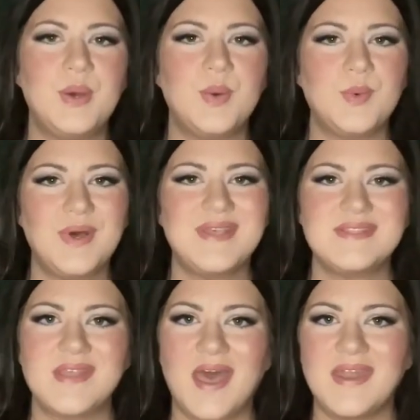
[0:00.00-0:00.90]

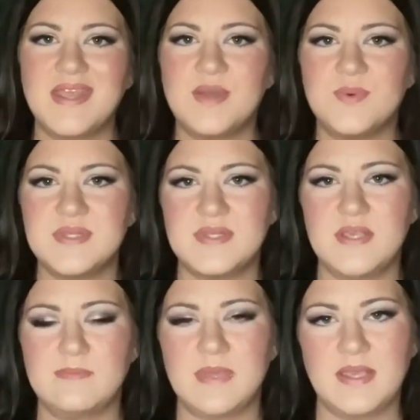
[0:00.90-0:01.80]
was that it was
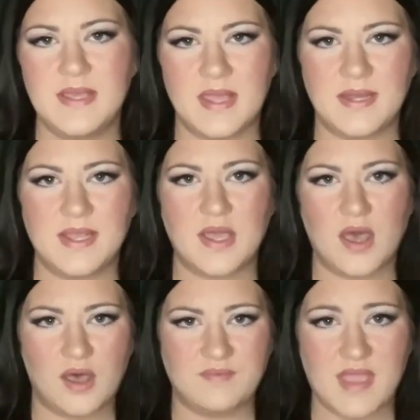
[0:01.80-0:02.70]
the beginning
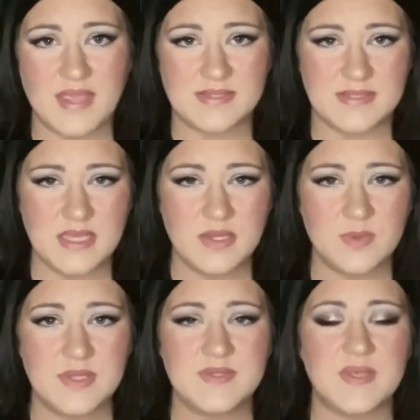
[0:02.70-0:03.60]
of a
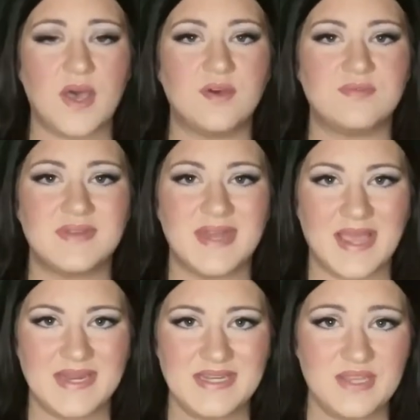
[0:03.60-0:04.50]
sequence of
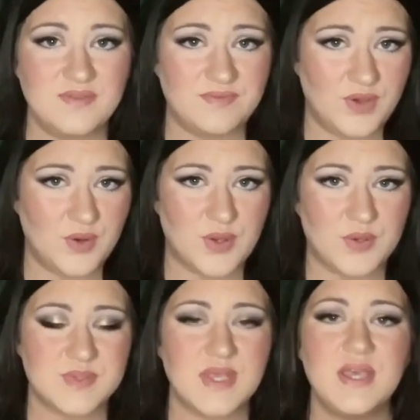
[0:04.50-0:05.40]
90
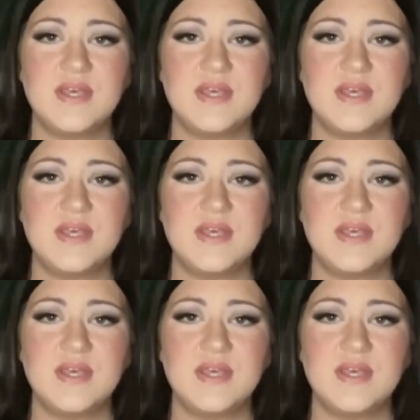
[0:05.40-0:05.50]
photos